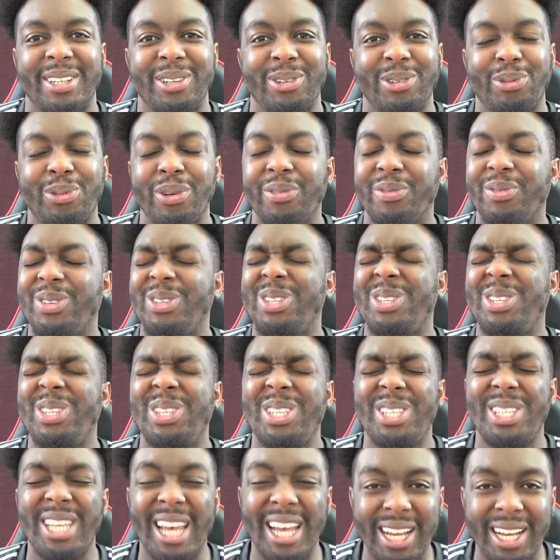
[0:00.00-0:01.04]
with
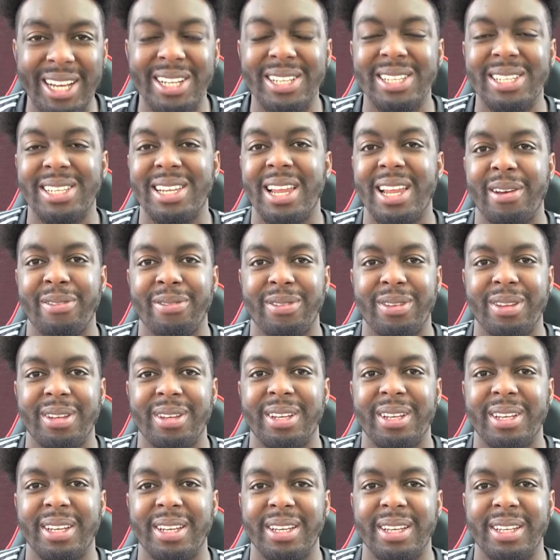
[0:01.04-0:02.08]
seconds left
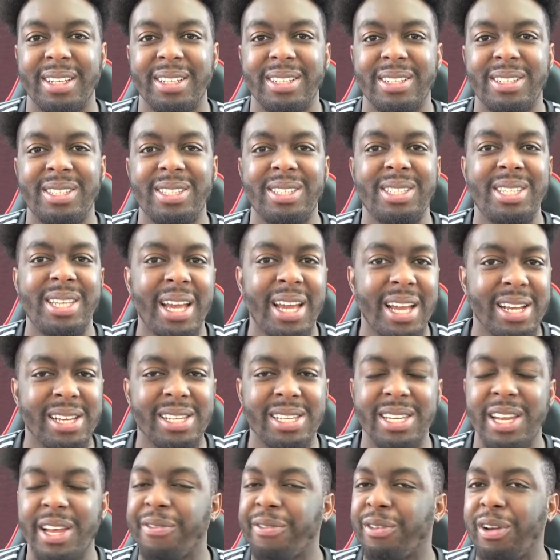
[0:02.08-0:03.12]

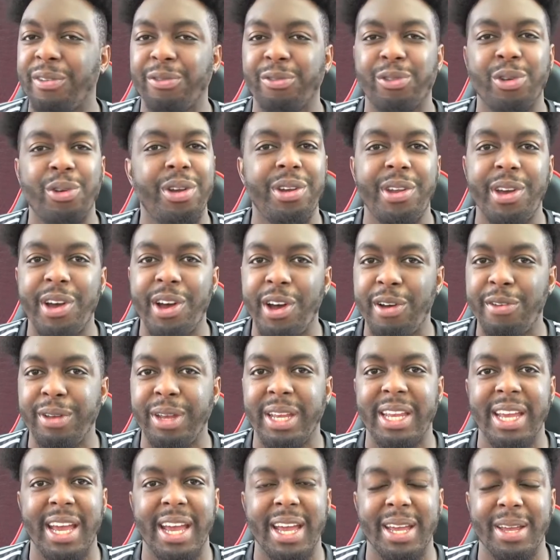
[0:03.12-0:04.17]
after a nervy
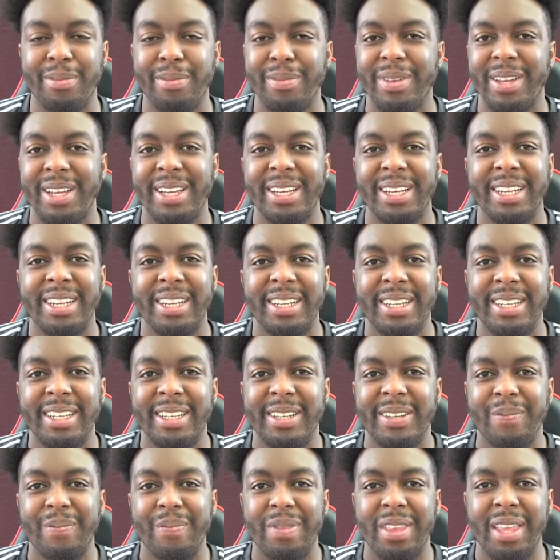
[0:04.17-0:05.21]
game,
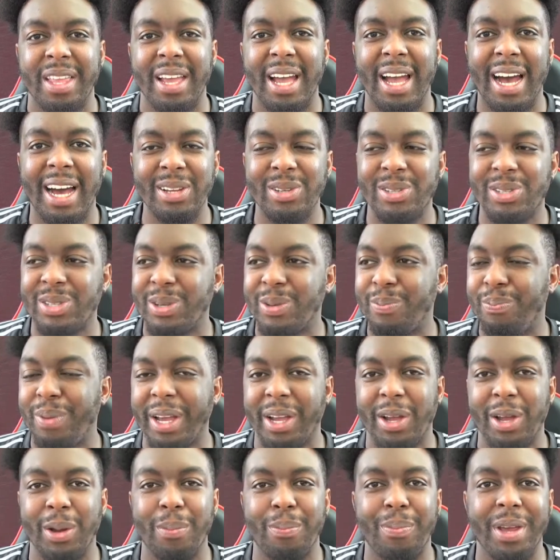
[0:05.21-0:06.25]
Alisson
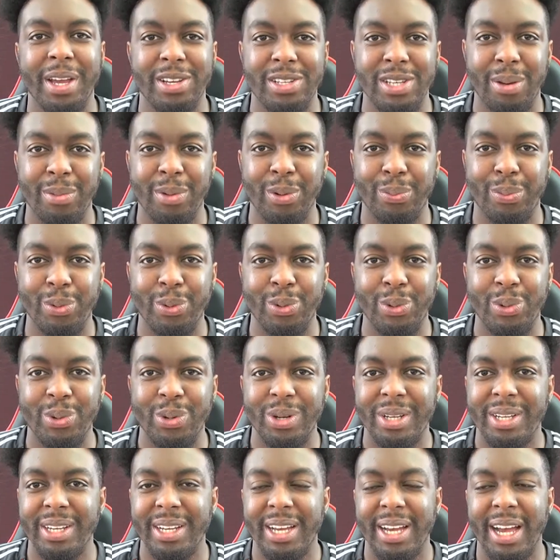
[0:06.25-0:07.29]
Becker picks up the ball
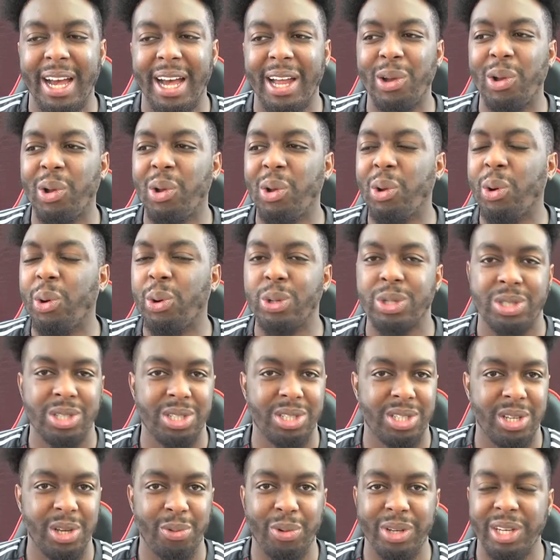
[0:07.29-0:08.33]
and
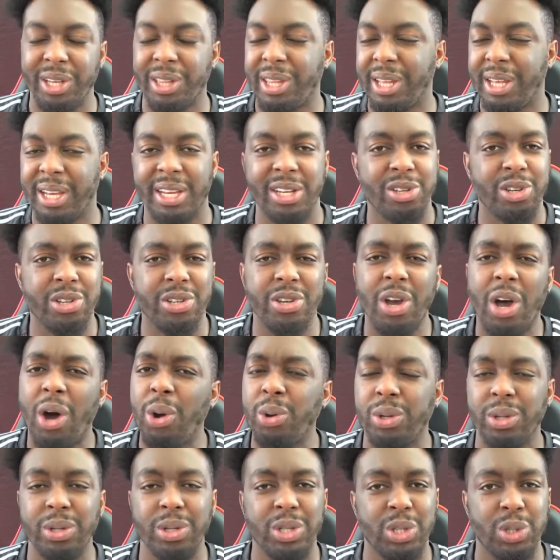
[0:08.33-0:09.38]
launches it when you're thinking, just
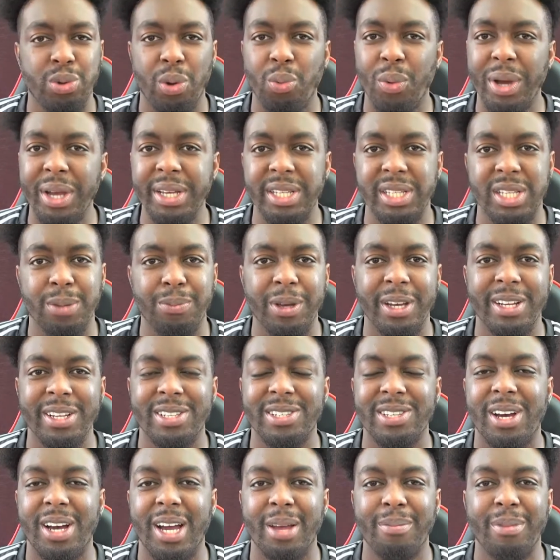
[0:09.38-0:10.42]
hold on to it, waste a bit of
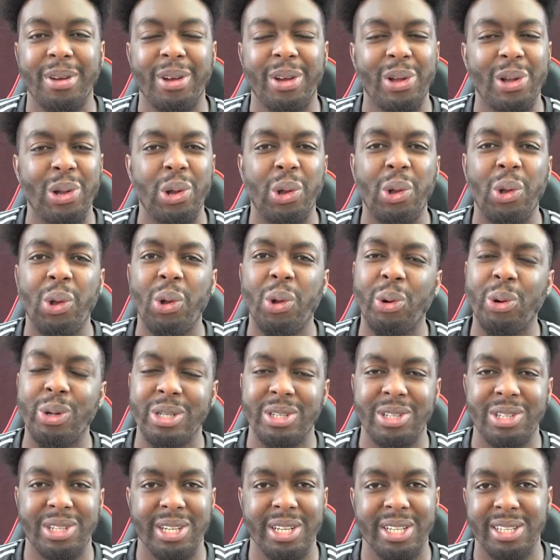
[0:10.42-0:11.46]
time.
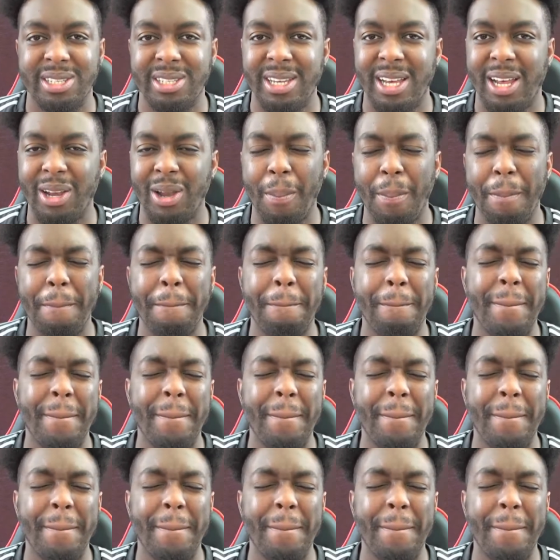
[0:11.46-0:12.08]
Launches it to Salah.